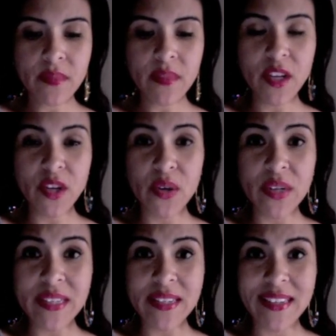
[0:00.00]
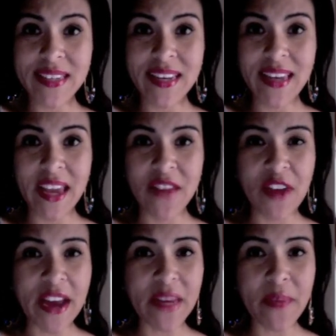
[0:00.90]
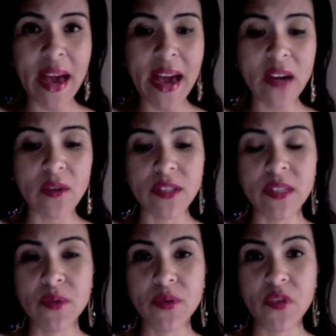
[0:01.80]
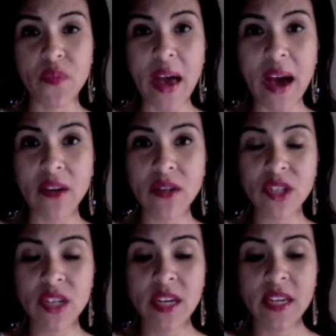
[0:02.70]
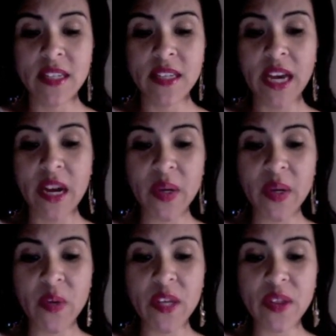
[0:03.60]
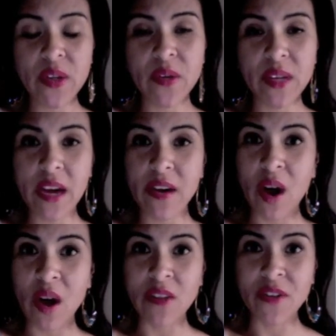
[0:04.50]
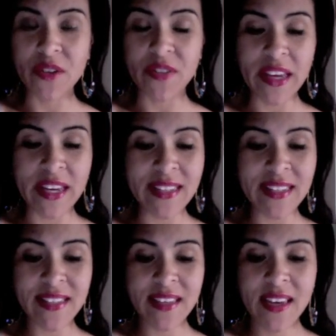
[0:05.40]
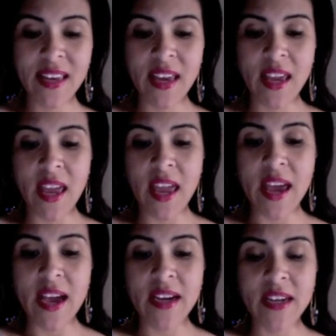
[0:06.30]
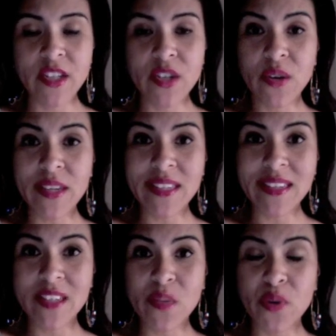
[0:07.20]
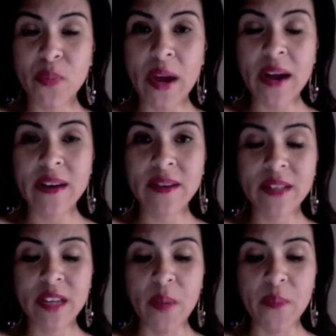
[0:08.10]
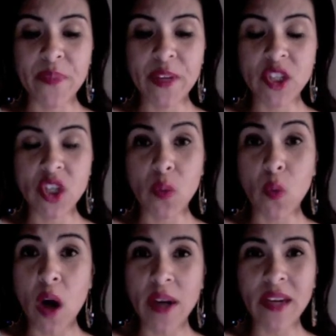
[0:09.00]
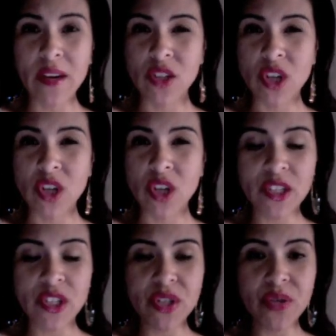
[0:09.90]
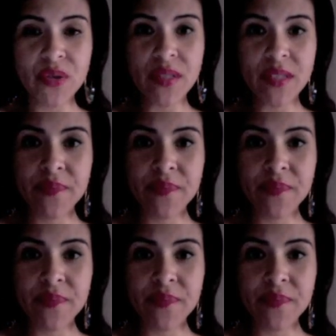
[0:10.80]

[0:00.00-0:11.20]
You're going to need a fanny pack or some sort of pouch to carry with you, to carry all of your things. And you're going to need to prepare some walking or jogging shoes.